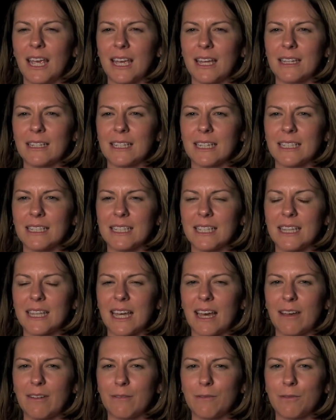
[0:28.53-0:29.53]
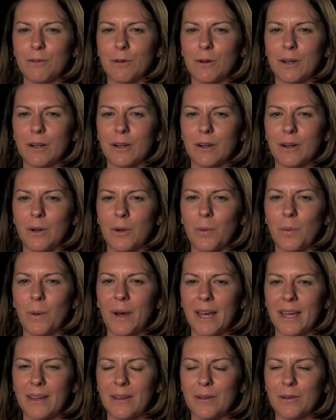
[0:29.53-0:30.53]
And I did that for a
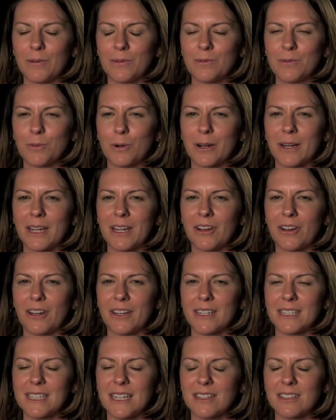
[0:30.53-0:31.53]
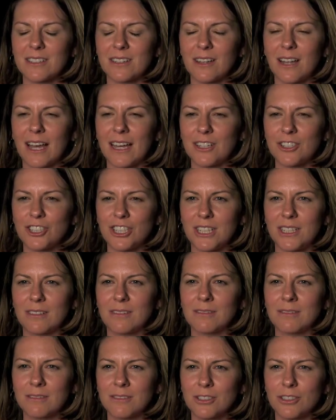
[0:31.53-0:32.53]
while, working on a dental
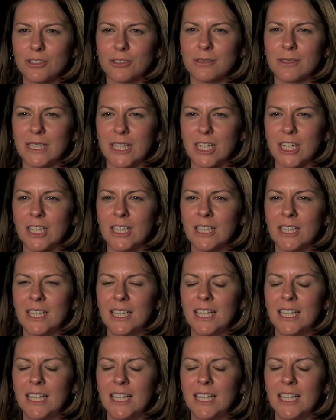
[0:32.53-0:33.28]
hygiene career.